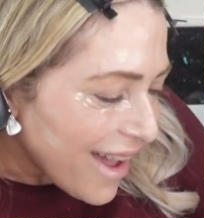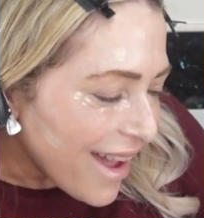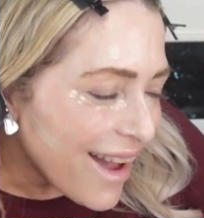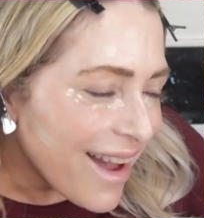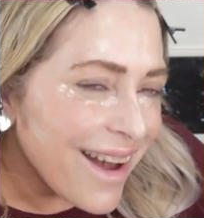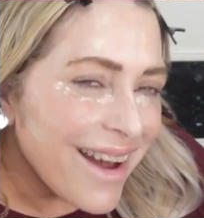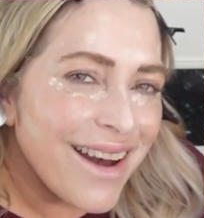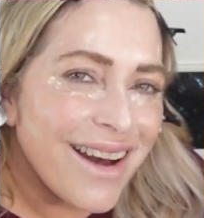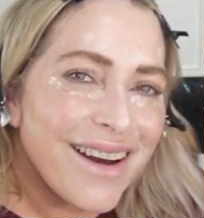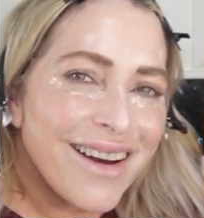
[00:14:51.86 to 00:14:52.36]

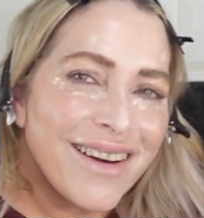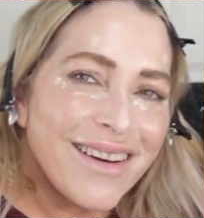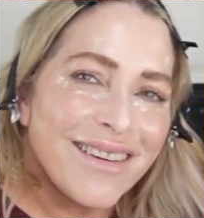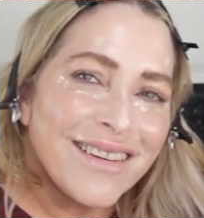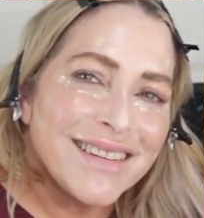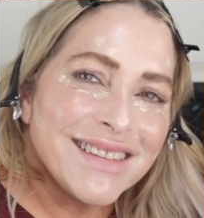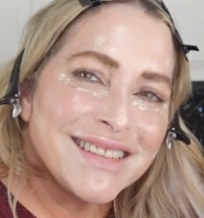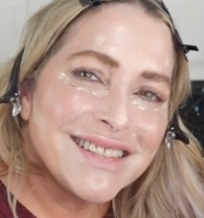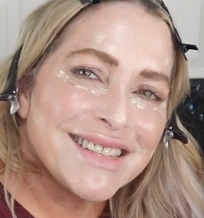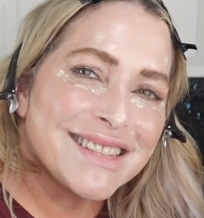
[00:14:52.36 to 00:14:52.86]

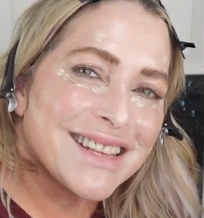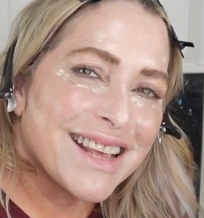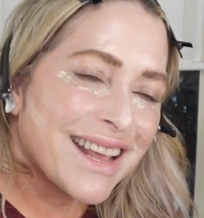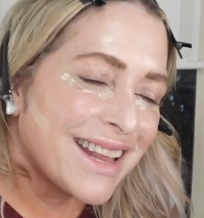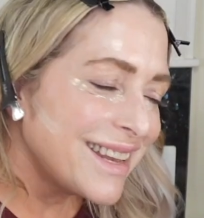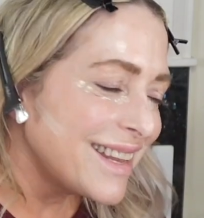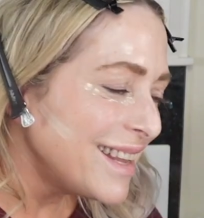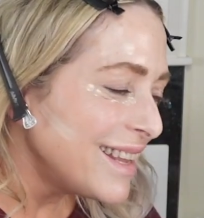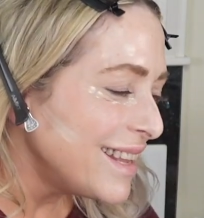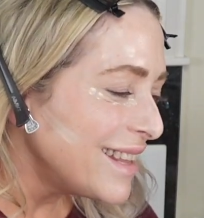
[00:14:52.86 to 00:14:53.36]
Oh, it's
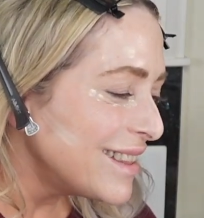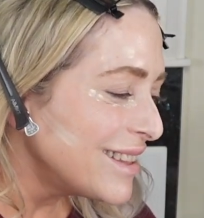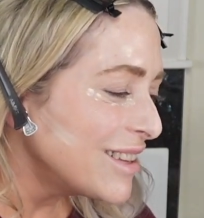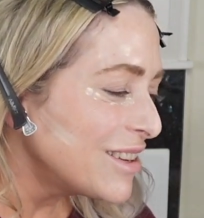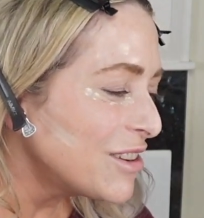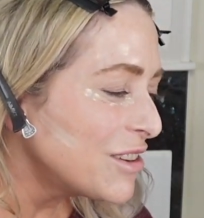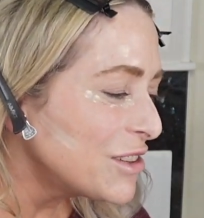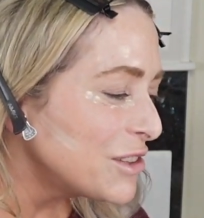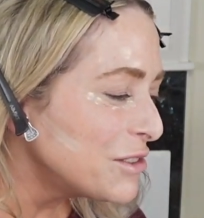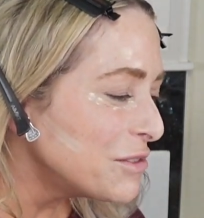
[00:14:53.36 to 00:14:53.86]
Sunny, the
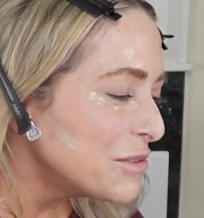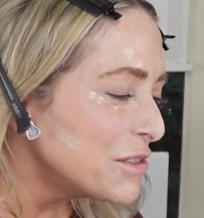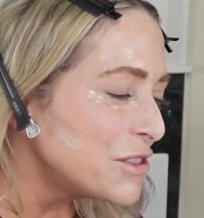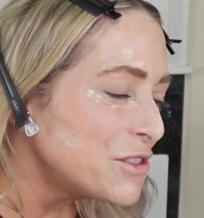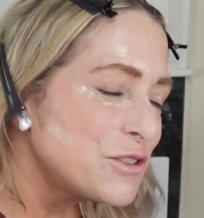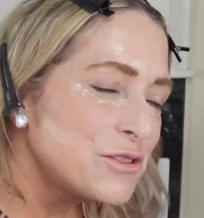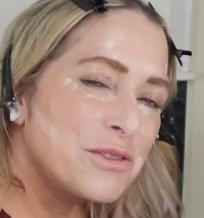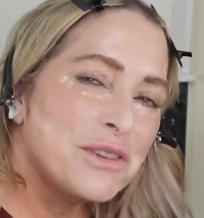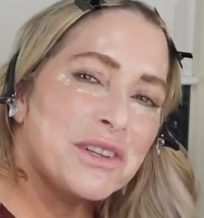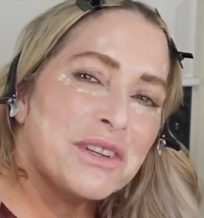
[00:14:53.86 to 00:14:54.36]
golden
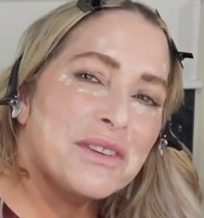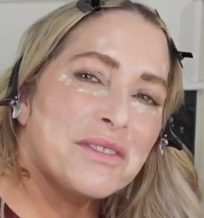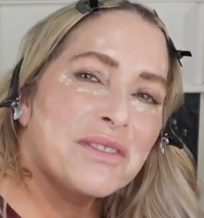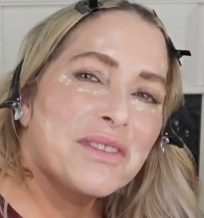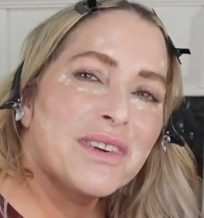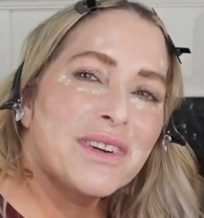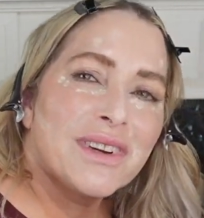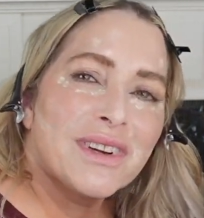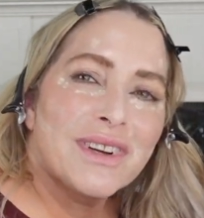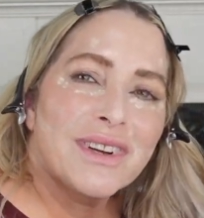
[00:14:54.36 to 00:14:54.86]

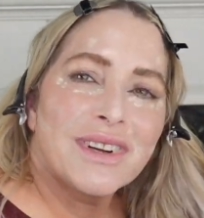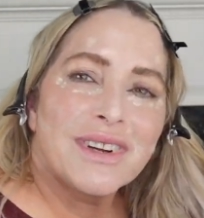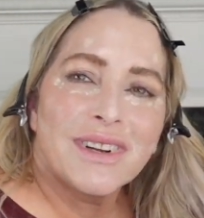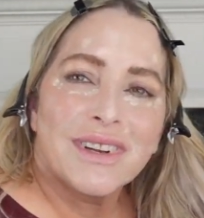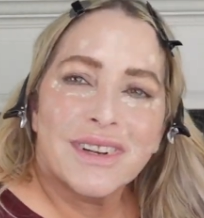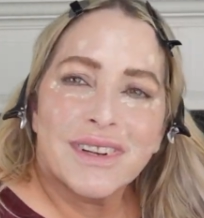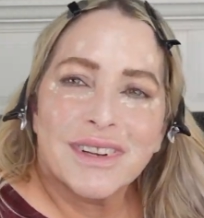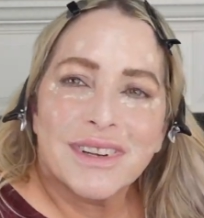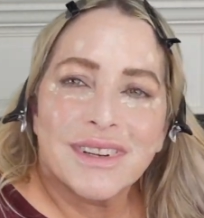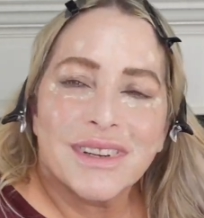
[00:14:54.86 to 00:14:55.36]

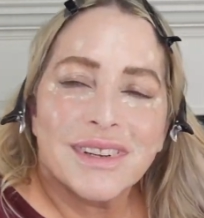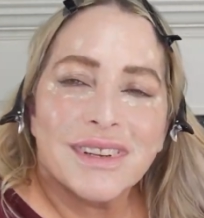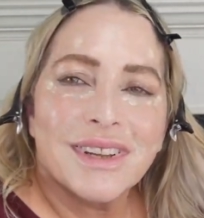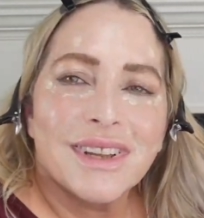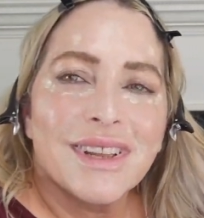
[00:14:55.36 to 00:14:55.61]
retriever.